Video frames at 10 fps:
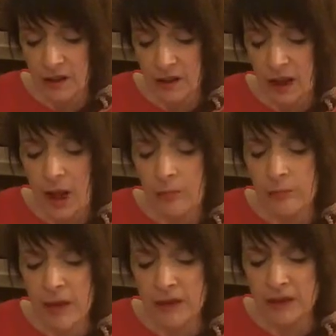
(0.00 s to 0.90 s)
"How
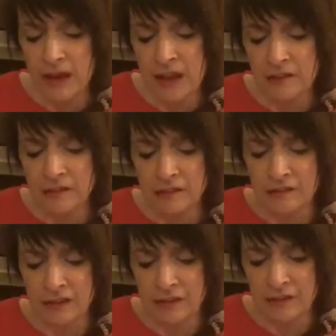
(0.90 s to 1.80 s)
many
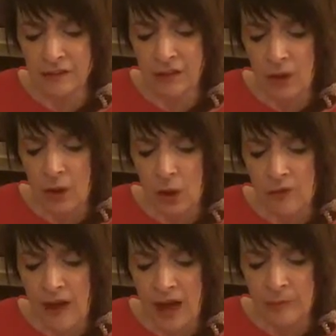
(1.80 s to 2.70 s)
instances of
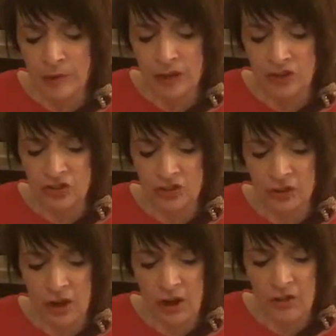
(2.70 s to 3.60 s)

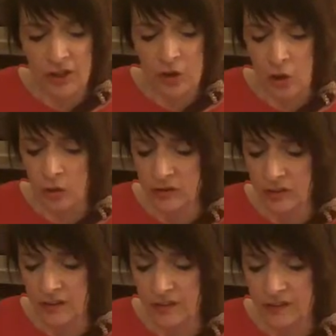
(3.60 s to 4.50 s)
admonition are there not
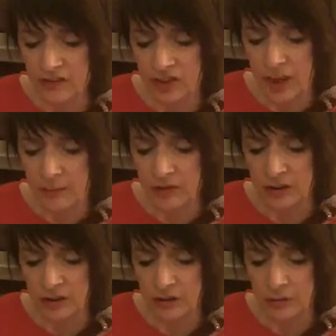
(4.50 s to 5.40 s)
in this
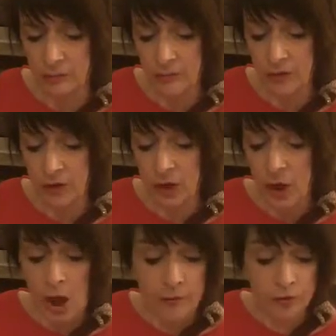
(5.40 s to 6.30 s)
chapter?
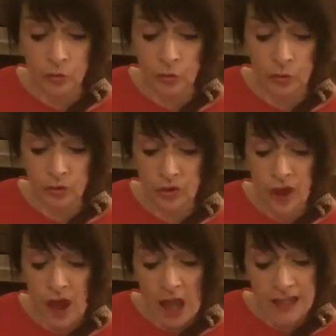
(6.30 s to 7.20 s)
Of a truth,
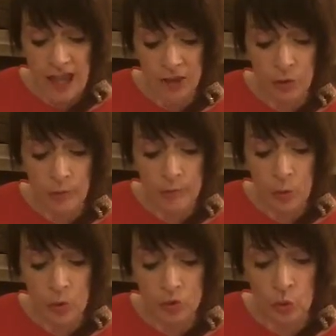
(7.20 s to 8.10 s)
I cannot
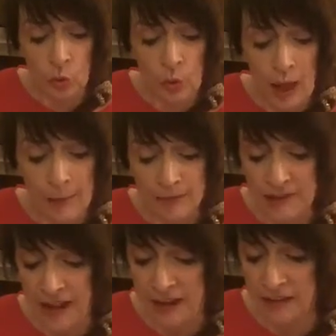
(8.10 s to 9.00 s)
report all
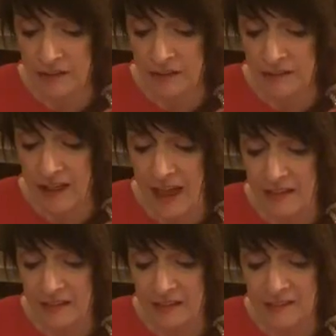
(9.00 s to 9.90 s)
appertaining to this head
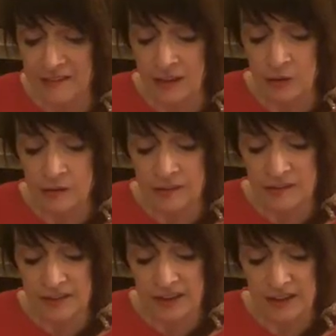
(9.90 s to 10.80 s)
in a single
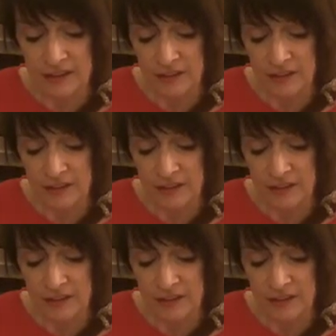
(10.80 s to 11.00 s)
sitting."